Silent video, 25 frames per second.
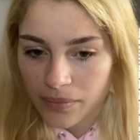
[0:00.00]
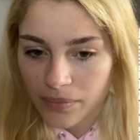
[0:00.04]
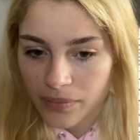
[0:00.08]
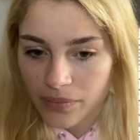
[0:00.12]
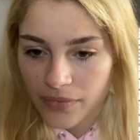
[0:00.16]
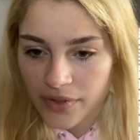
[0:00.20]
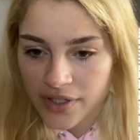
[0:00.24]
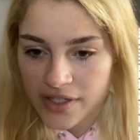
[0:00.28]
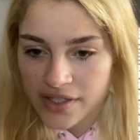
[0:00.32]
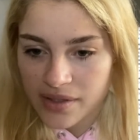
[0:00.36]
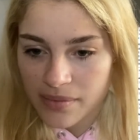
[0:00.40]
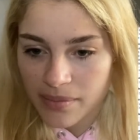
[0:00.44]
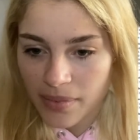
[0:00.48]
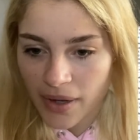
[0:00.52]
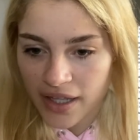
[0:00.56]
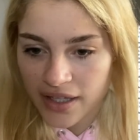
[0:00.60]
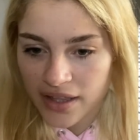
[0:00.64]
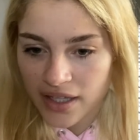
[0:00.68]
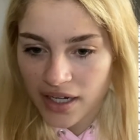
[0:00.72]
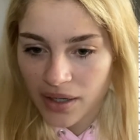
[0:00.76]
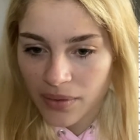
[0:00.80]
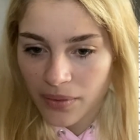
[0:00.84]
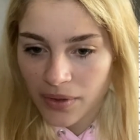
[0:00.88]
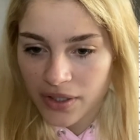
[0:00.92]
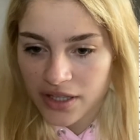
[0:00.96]
Is it bad
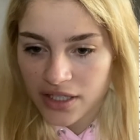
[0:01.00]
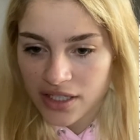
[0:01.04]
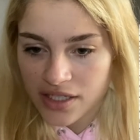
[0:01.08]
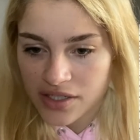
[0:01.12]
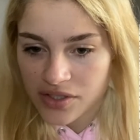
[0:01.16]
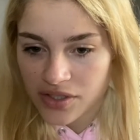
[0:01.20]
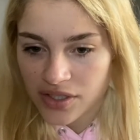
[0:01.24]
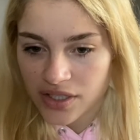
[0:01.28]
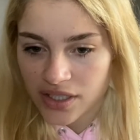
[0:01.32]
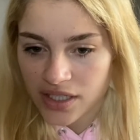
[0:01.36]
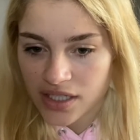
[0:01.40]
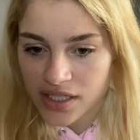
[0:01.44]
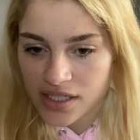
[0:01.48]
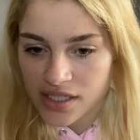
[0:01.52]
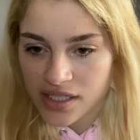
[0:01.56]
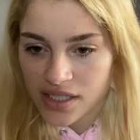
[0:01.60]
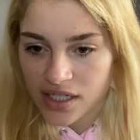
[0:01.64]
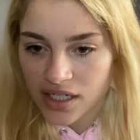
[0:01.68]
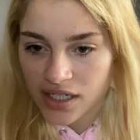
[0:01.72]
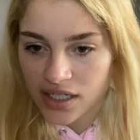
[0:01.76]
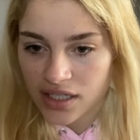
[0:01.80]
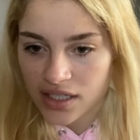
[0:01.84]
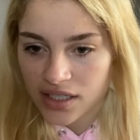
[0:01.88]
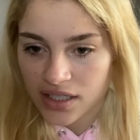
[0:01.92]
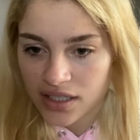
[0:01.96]
that I want this one because
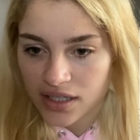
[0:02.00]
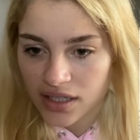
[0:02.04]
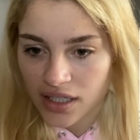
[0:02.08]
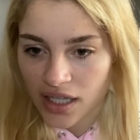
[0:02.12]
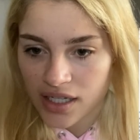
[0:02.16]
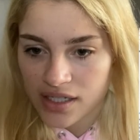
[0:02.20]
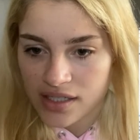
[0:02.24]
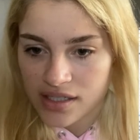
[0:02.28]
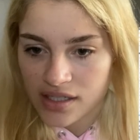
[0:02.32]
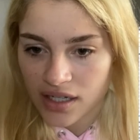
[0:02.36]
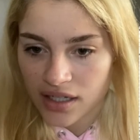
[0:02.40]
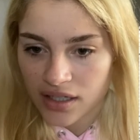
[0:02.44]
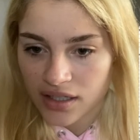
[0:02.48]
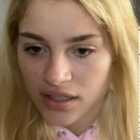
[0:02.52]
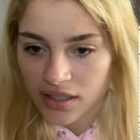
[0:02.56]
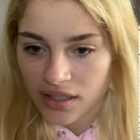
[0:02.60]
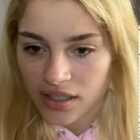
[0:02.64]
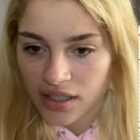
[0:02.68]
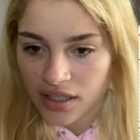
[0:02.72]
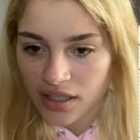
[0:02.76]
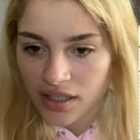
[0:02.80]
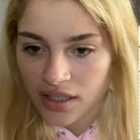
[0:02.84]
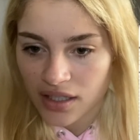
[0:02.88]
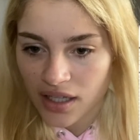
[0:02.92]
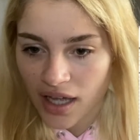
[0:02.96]
they're less
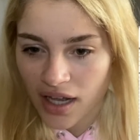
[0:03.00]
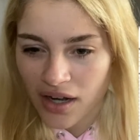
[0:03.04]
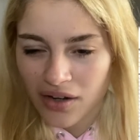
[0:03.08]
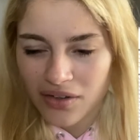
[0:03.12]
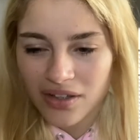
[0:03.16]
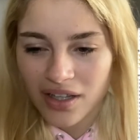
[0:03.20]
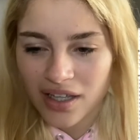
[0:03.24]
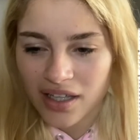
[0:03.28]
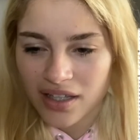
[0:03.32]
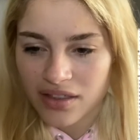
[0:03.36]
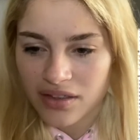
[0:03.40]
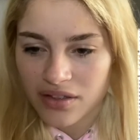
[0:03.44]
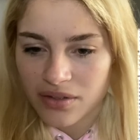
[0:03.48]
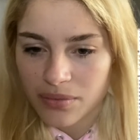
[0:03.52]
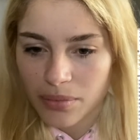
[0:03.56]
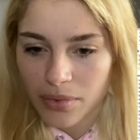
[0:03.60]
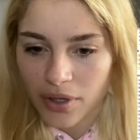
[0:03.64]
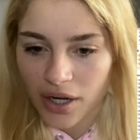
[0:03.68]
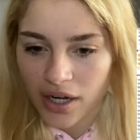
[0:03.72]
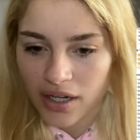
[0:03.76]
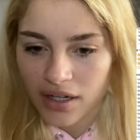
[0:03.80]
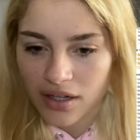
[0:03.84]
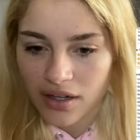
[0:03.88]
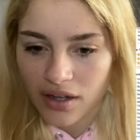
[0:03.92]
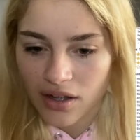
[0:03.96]
ugly? I don't like the
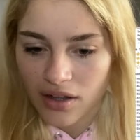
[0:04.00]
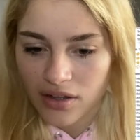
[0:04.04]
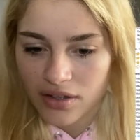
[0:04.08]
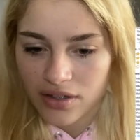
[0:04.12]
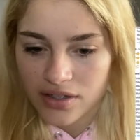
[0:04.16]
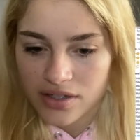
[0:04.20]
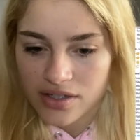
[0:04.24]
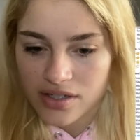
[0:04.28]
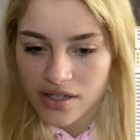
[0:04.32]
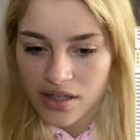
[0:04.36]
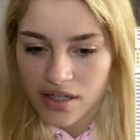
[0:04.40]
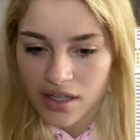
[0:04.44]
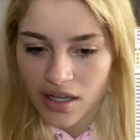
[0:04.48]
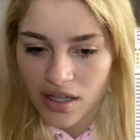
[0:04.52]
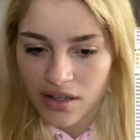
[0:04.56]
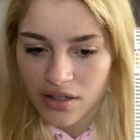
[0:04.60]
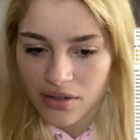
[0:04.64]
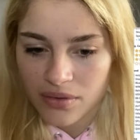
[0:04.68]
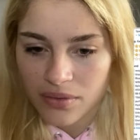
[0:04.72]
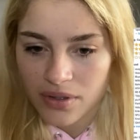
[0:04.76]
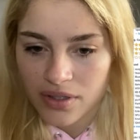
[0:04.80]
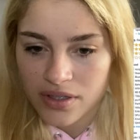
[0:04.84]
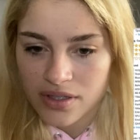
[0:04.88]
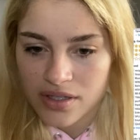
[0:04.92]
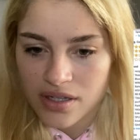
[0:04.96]
bright colors of the other
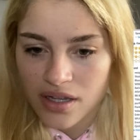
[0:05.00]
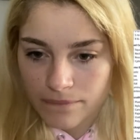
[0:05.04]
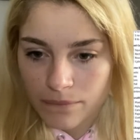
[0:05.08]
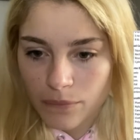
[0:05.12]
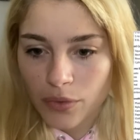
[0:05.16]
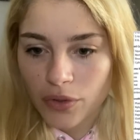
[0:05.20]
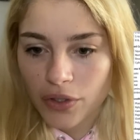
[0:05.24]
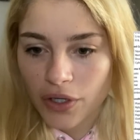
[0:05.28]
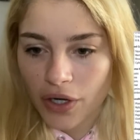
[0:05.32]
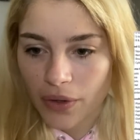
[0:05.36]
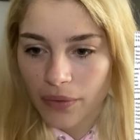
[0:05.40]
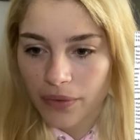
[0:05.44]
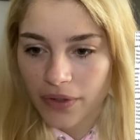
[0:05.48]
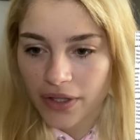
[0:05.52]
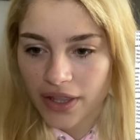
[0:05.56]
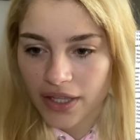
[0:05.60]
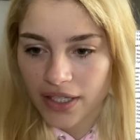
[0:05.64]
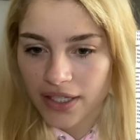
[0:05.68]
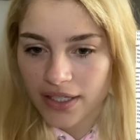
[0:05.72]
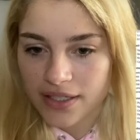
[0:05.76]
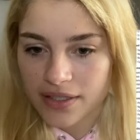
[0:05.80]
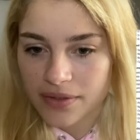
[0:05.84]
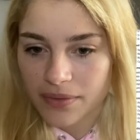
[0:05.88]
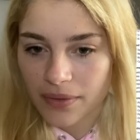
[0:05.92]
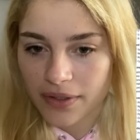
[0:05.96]
ones. We'll go with
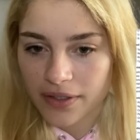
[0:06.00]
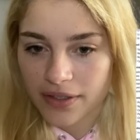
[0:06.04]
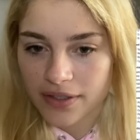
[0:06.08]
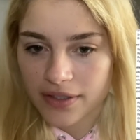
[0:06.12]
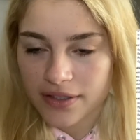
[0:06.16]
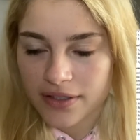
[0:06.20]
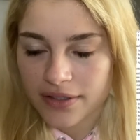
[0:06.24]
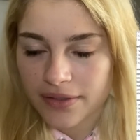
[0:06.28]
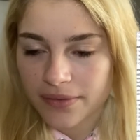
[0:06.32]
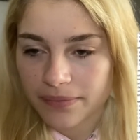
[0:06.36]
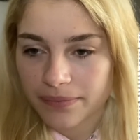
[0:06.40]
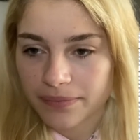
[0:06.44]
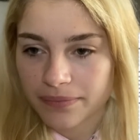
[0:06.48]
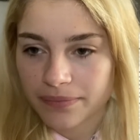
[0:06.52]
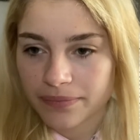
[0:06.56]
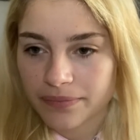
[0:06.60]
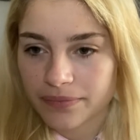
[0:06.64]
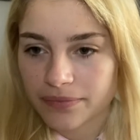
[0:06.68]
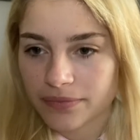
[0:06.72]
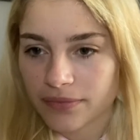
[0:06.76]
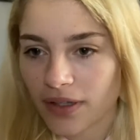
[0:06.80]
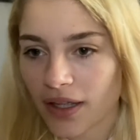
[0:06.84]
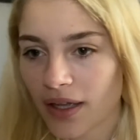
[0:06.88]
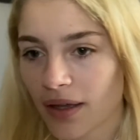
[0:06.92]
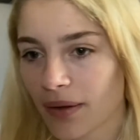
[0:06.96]
these ones.
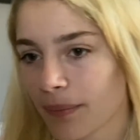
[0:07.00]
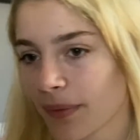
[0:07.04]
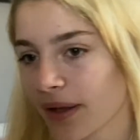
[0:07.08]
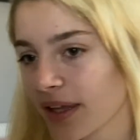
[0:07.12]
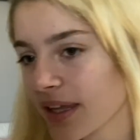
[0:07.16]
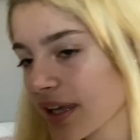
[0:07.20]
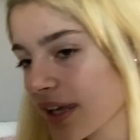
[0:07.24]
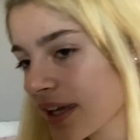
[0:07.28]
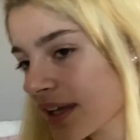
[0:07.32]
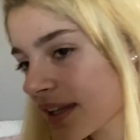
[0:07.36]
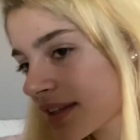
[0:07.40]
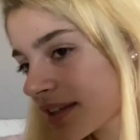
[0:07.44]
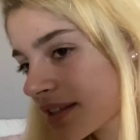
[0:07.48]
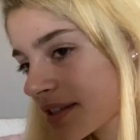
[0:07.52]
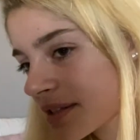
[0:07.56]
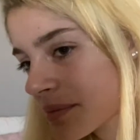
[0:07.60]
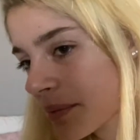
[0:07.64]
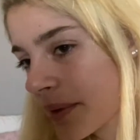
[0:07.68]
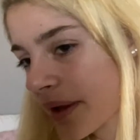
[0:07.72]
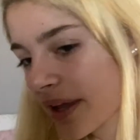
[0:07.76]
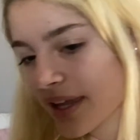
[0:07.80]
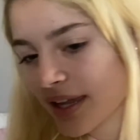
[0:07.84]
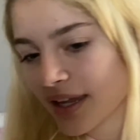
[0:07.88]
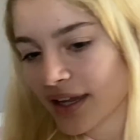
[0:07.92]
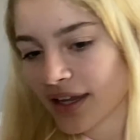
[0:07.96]
Oh, my kitten's
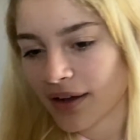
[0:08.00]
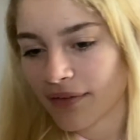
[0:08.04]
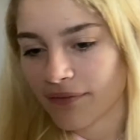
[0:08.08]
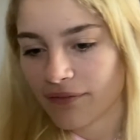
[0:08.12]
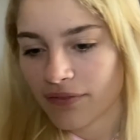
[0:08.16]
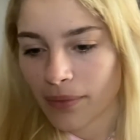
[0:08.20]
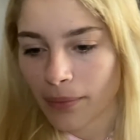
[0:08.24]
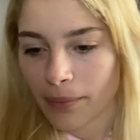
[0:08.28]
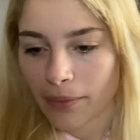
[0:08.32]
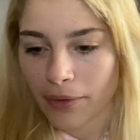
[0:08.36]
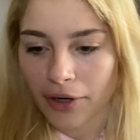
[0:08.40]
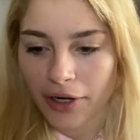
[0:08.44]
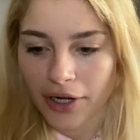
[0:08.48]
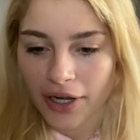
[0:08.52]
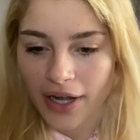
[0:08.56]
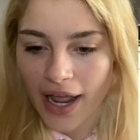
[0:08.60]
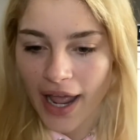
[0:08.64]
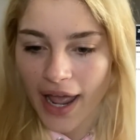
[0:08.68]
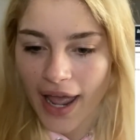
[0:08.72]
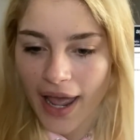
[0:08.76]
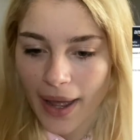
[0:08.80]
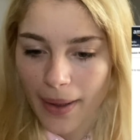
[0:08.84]
waking up from her nap.